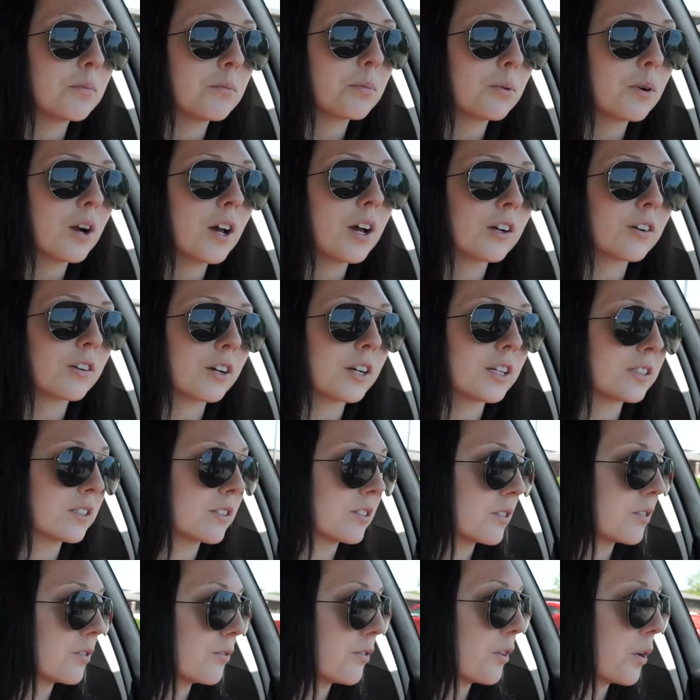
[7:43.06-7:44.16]

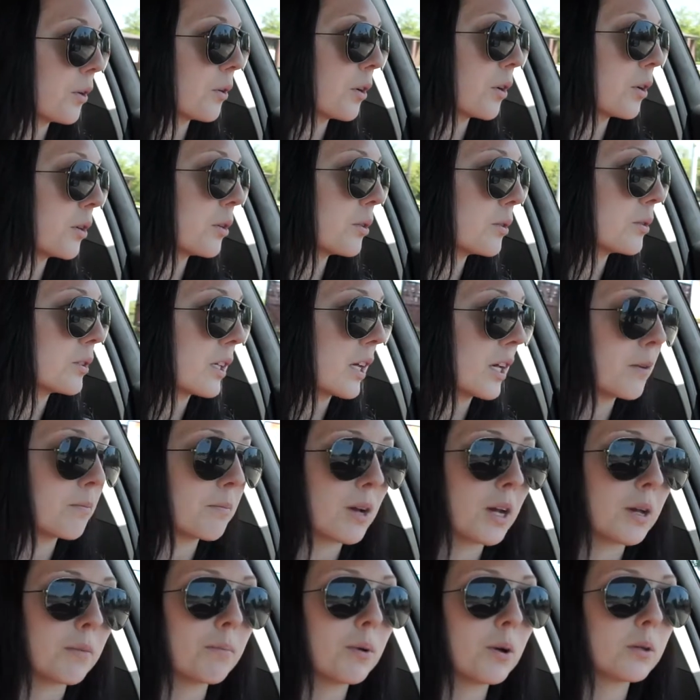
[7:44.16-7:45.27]
progress photos and
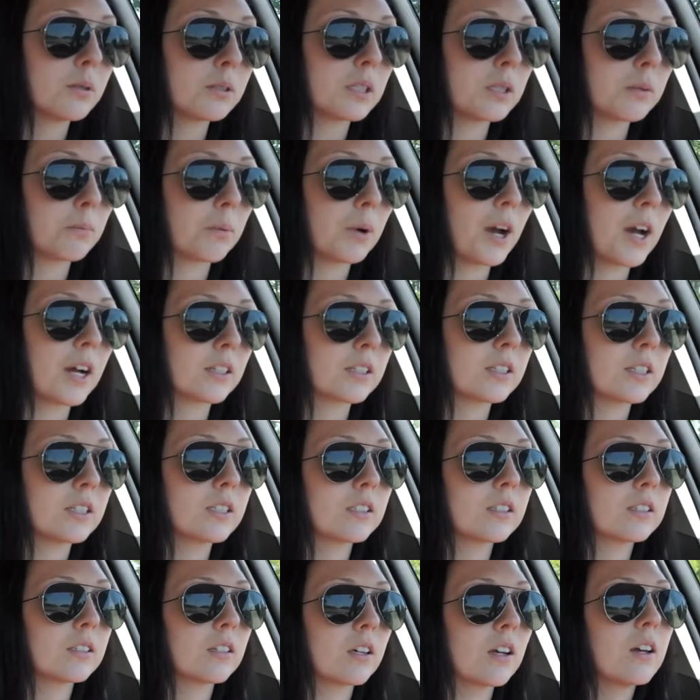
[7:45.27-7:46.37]
my posing practice,
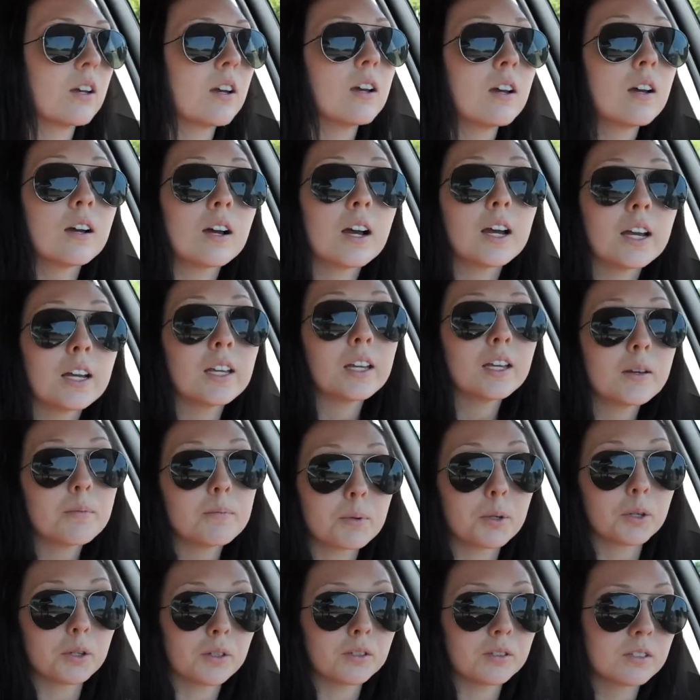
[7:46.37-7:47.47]
I am
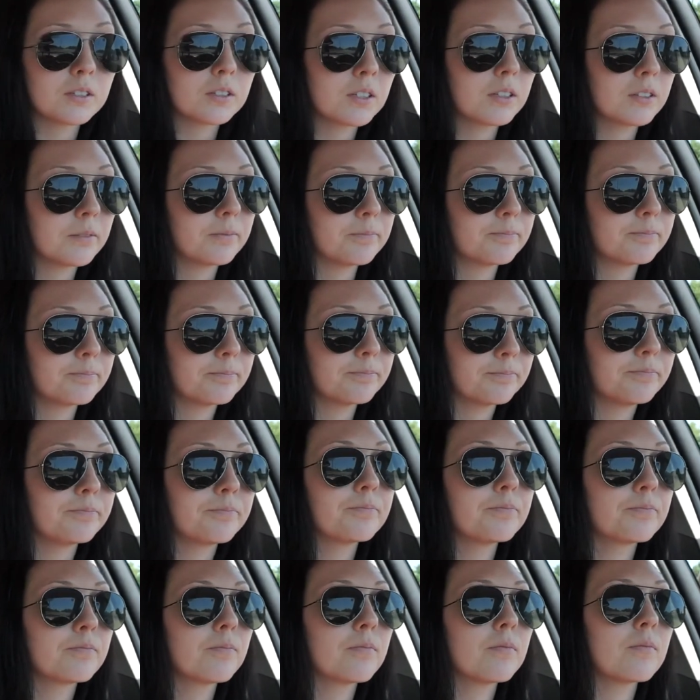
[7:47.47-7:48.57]
burnt.
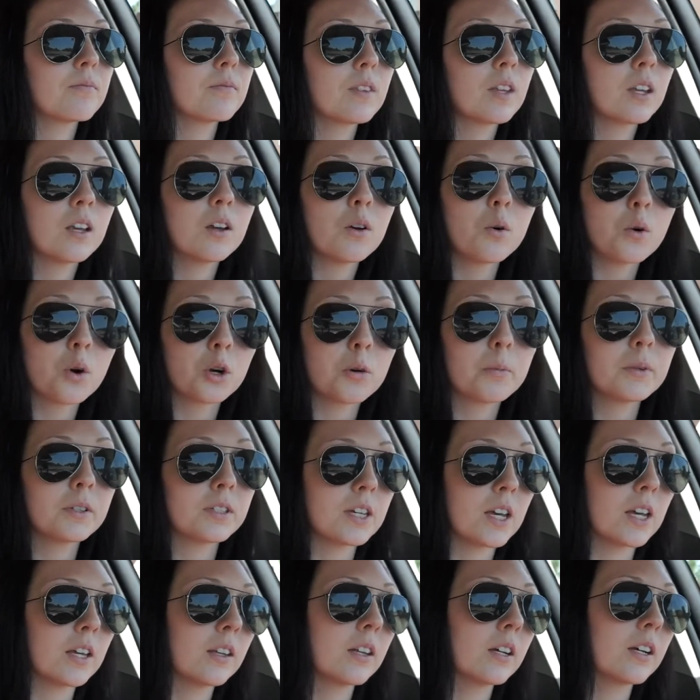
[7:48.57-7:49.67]
Horrible tan